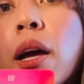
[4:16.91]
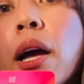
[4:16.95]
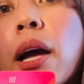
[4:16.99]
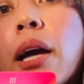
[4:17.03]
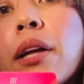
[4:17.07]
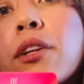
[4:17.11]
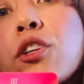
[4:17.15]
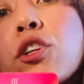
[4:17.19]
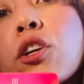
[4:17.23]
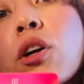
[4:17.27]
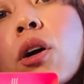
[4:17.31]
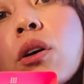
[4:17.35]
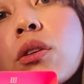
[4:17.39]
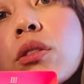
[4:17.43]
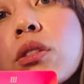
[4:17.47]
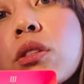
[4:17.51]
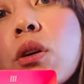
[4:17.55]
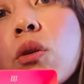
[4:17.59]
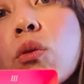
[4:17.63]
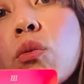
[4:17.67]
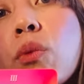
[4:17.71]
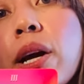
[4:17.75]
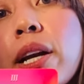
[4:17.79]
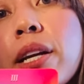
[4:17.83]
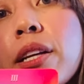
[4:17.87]
and you're
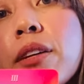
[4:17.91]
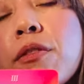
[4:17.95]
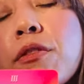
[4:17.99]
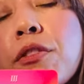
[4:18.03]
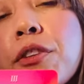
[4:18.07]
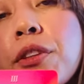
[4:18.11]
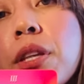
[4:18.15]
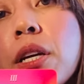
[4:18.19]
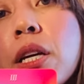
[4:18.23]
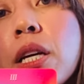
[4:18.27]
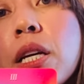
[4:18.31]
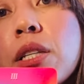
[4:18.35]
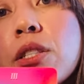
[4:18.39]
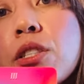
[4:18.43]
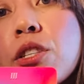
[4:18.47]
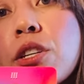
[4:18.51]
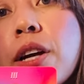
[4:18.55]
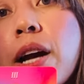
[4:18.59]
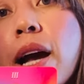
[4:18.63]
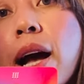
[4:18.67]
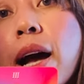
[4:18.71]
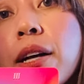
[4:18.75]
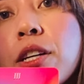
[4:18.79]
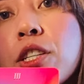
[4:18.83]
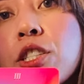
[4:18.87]
also ready for the
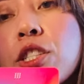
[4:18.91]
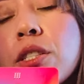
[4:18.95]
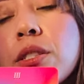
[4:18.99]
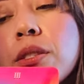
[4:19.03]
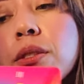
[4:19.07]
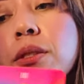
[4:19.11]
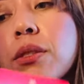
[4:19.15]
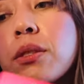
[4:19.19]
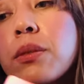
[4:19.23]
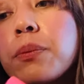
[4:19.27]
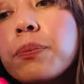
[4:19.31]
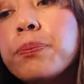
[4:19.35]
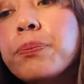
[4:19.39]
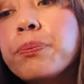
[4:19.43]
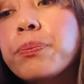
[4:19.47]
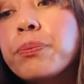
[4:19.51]
interactions.